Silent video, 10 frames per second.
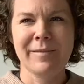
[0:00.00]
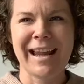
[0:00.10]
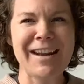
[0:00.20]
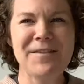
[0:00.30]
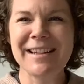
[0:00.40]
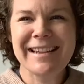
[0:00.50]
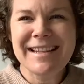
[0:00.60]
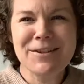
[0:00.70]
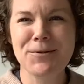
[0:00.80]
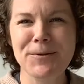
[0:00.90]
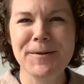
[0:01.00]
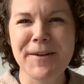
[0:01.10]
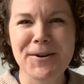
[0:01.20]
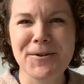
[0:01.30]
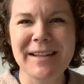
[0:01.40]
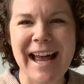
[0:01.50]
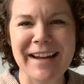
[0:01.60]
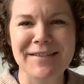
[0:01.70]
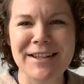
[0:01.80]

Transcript: And I feel like that's true of our whole lives.